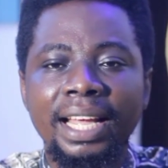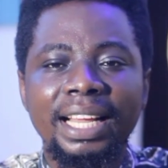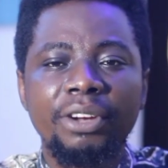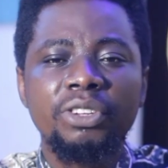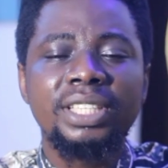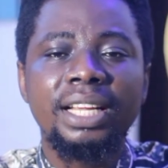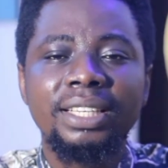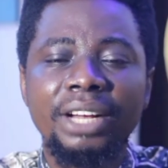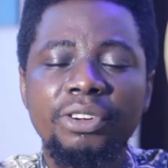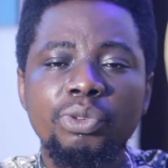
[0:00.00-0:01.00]
They're
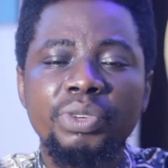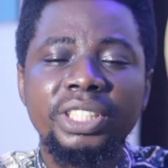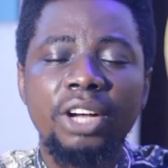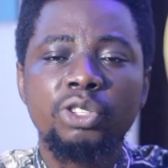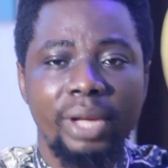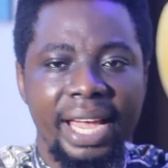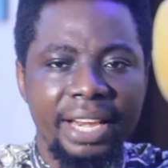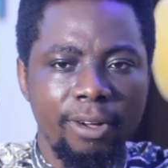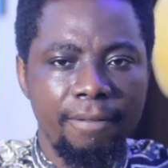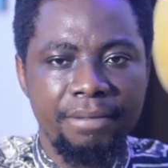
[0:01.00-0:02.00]
going to reach out to
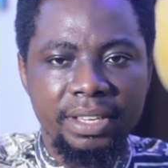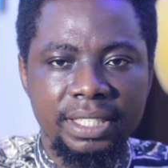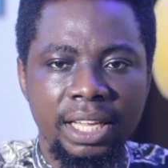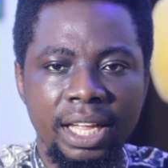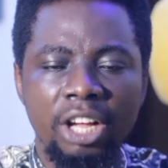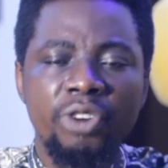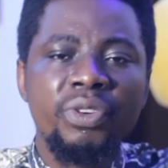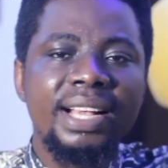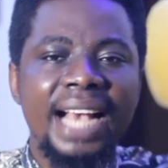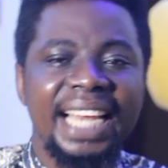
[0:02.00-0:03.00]
head office
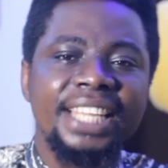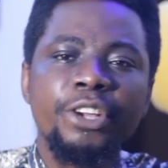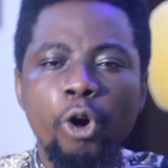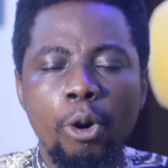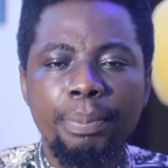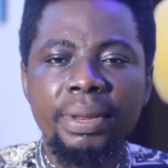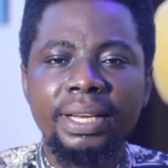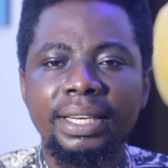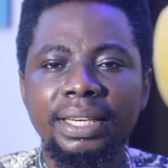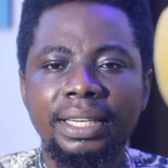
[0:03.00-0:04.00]
regarding your
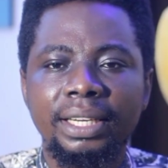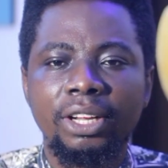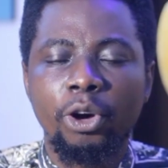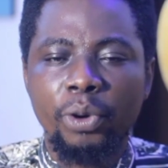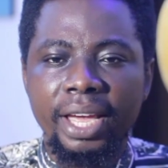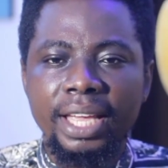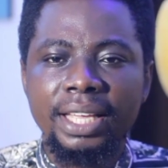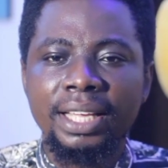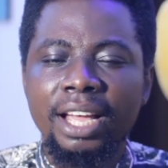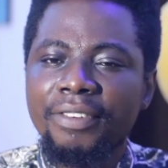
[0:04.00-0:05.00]
complaint.
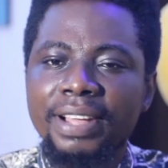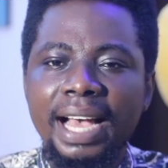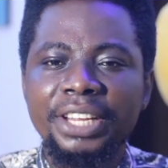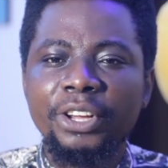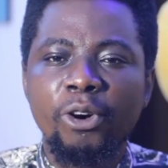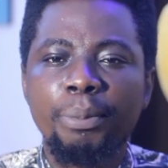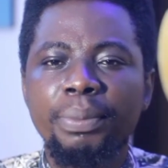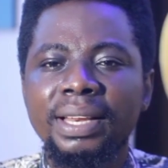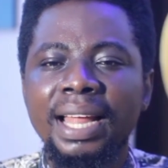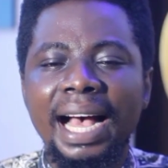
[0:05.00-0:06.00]
Okay, regarding your
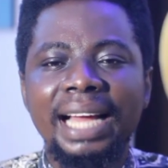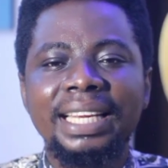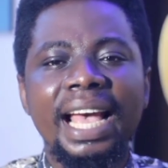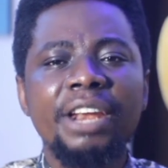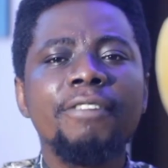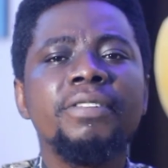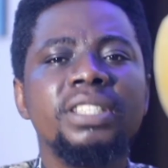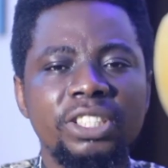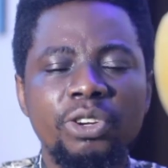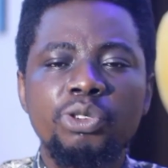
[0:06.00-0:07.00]
complaint, and the head
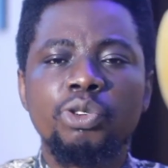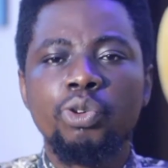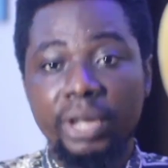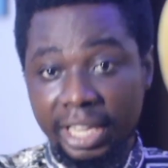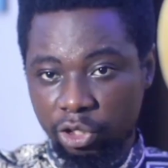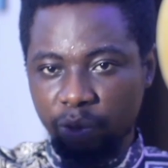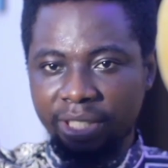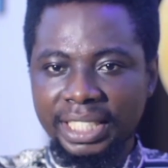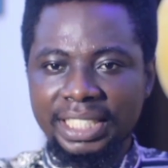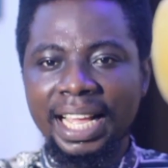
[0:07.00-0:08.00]
office is going to look into
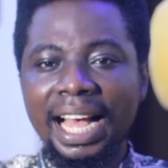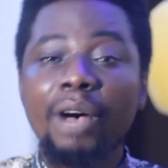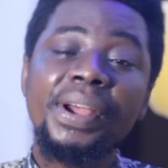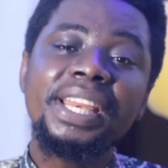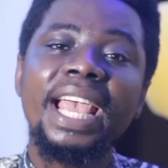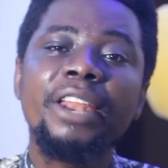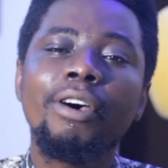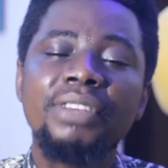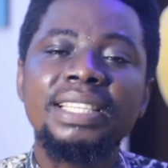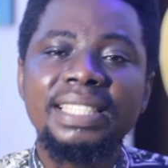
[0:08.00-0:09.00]
this. And when the head
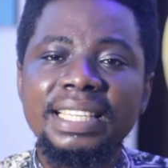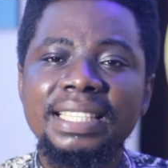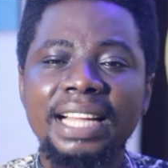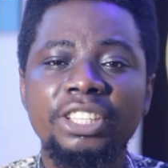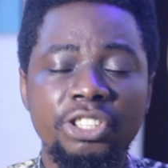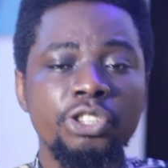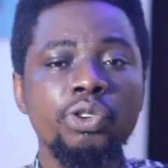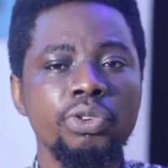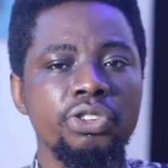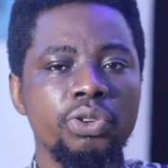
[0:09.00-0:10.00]
office says that
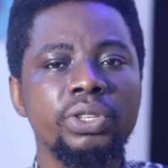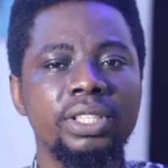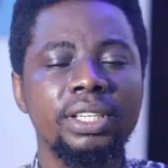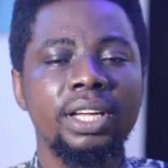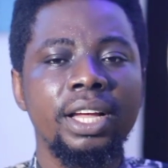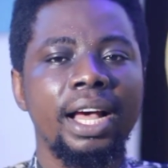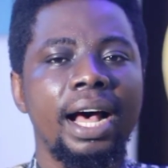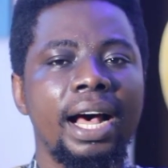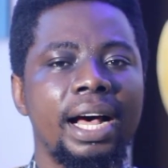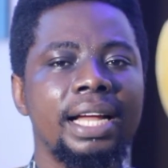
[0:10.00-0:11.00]
you used
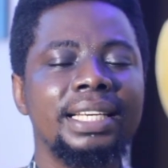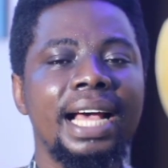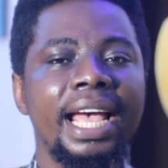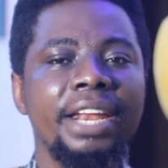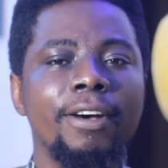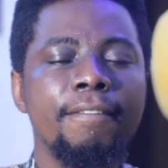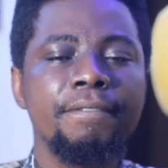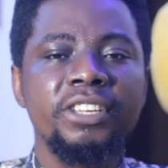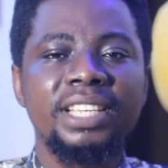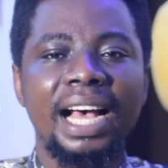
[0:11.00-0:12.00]
their head
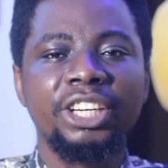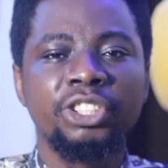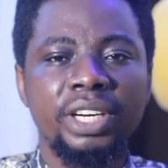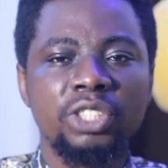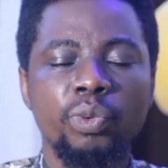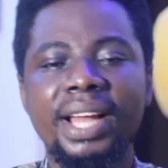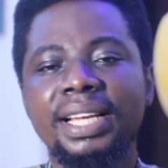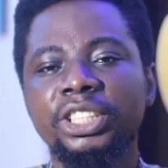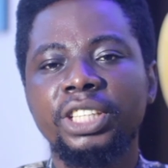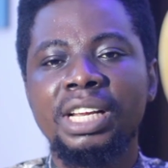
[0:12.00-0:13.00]
office address while
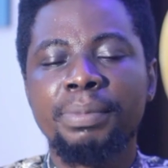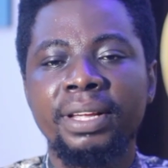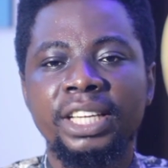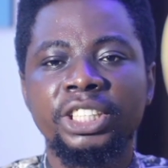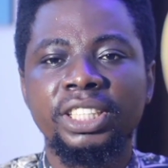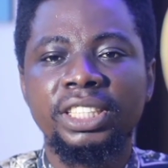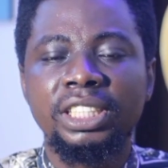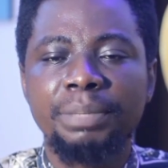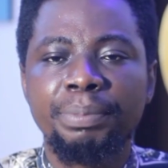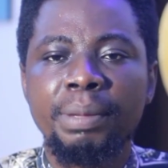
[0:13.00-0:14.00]

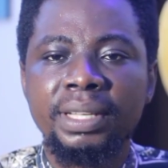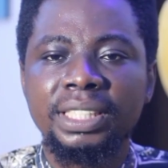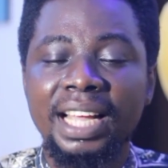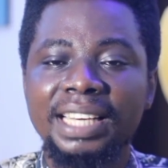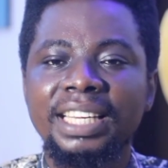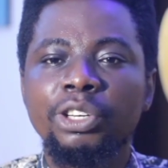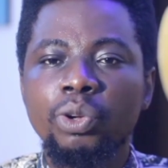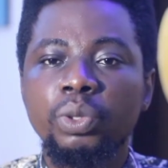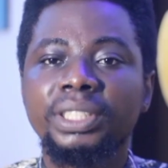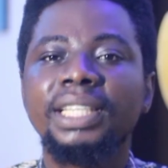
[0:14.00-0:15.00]
initiating the payment, they
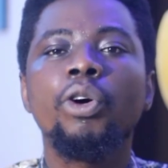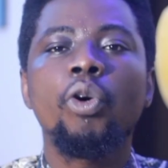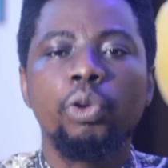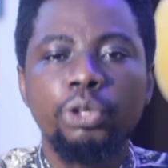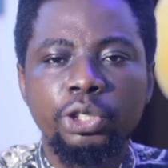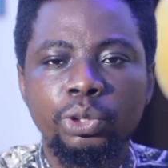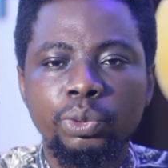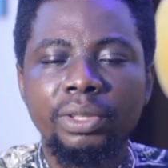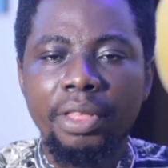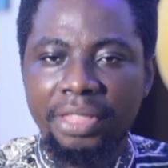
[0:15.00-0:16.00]
know they owe
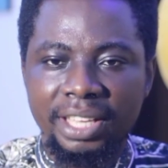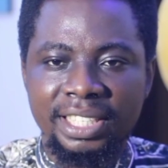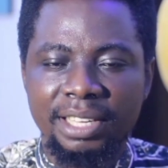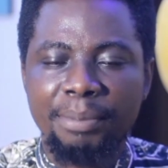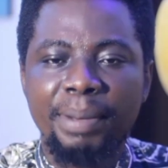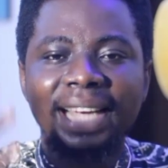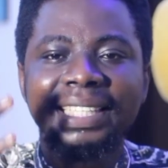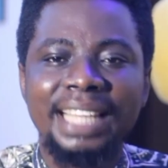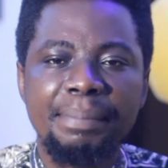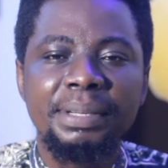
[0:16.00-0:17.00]
you this by
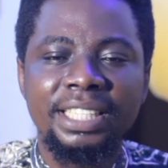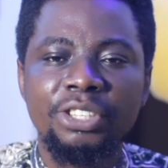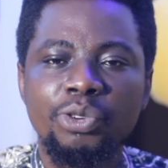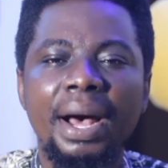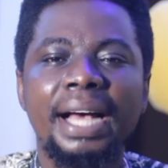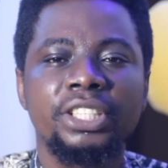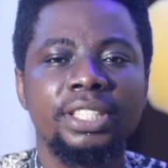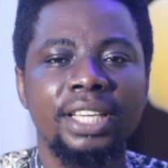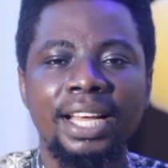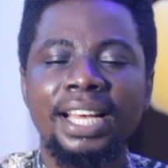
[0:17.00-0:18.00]
debiting you
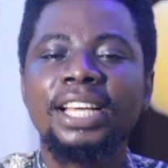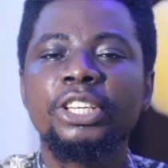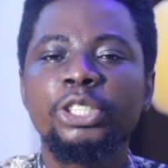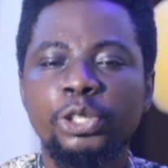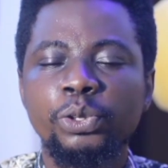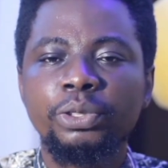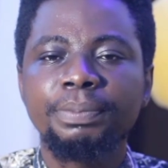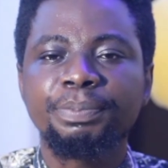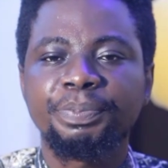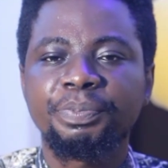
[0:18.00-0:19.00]
as
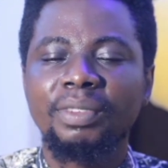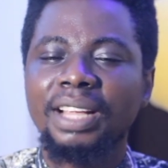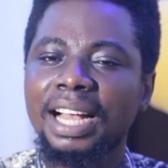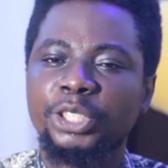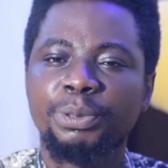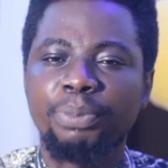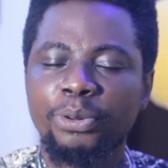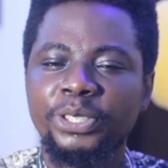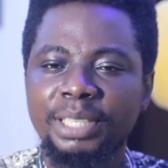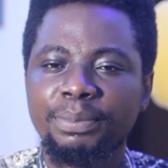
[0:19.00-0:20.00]
soon as
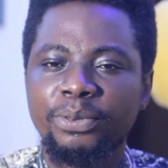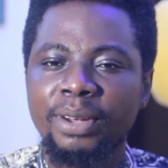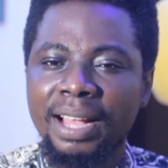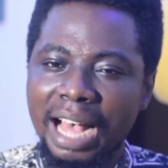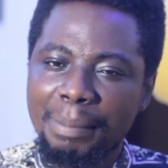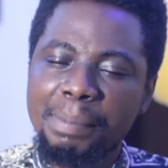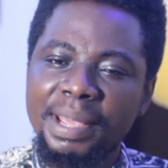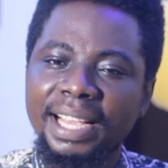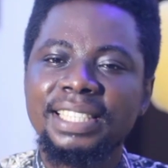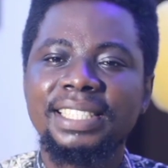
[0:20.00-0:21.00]
possible. Am I
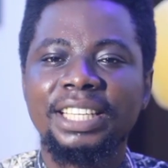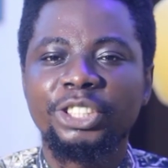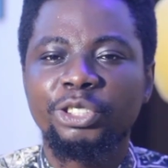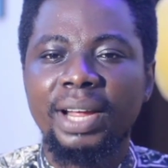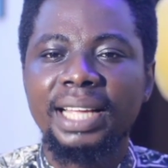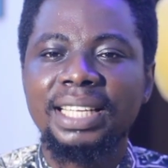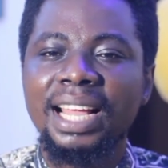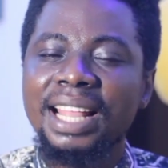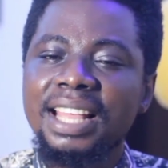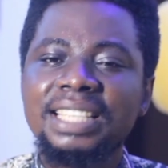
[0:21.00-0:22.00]
making sense, right?
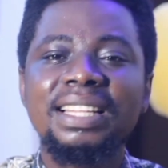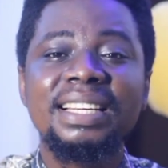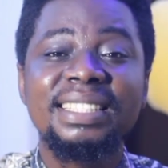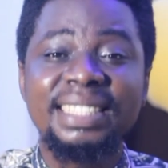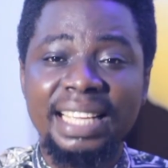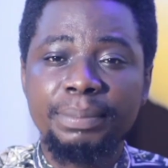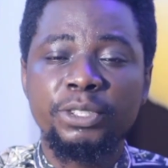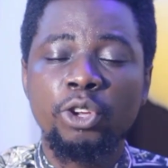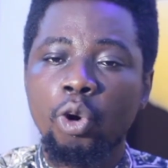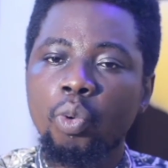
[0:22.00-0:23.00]
These three
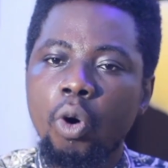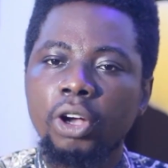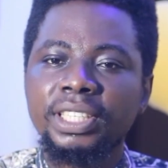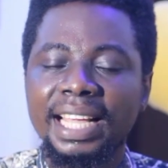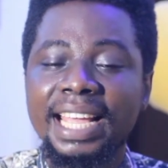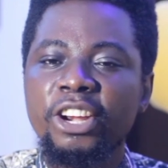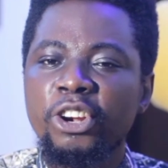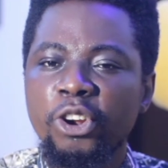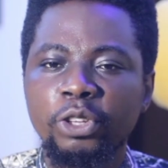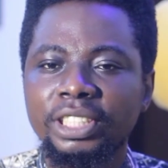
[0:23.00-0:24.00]
tips works a
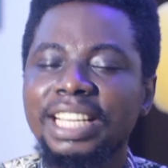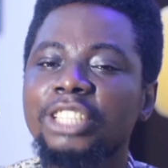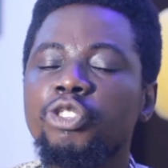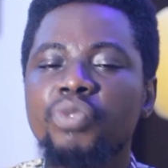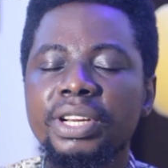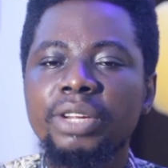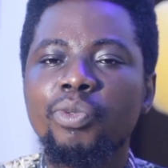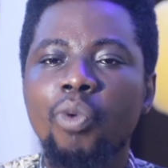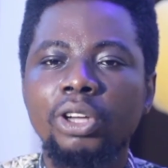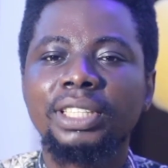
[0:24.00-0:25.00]
lot. It really
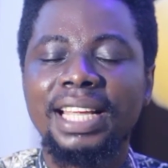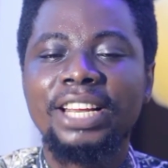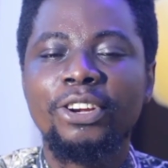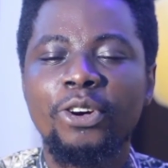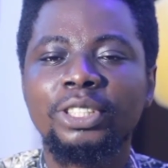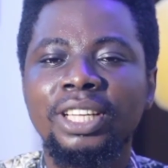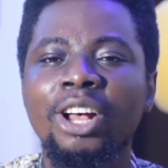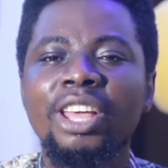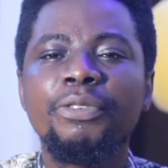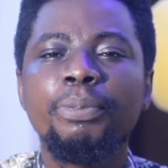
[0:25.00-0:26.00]
works a lot.
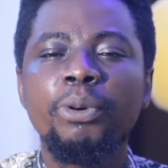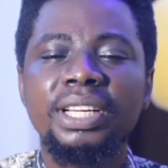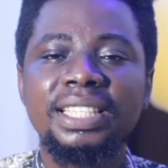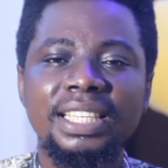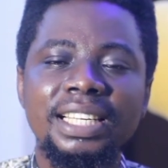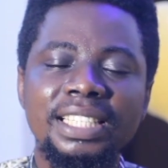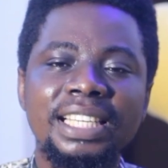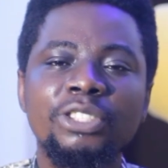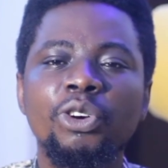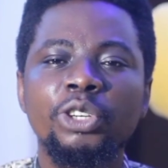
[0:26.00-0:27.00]
If you put these things
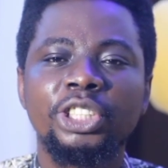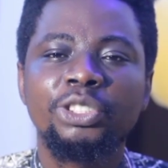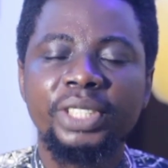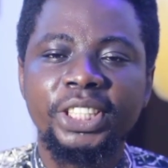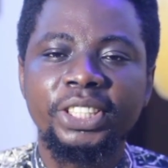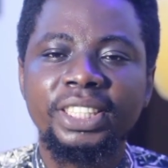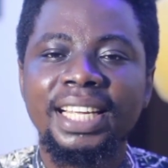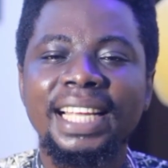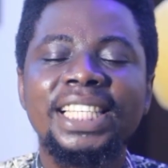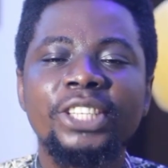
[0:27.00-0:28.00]
into consideration,
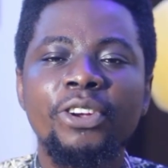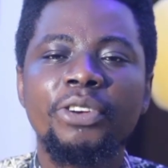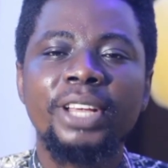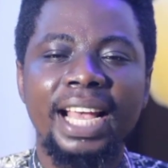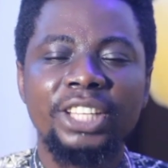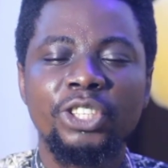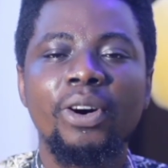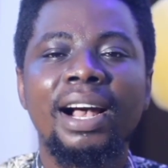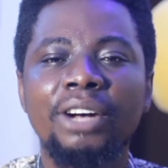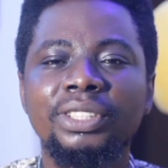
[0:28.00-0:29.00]
it's going to get
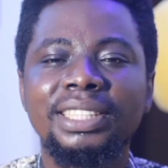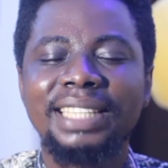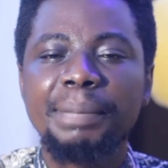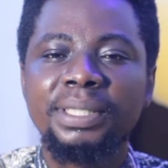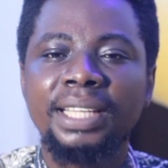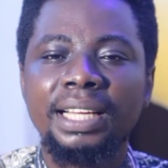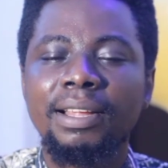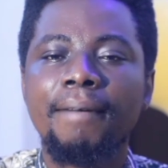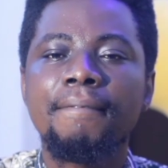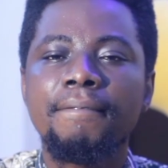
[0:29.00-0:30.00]
your account
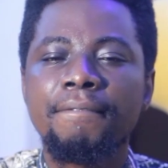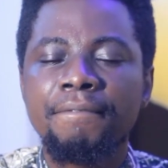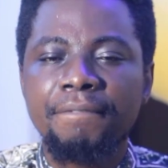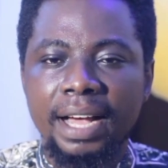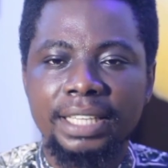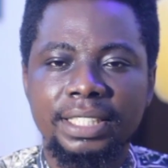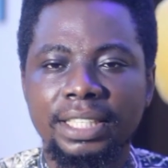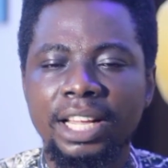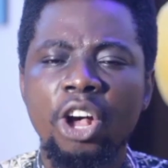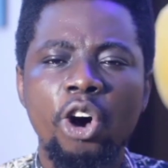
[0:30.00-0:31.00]
debited fast.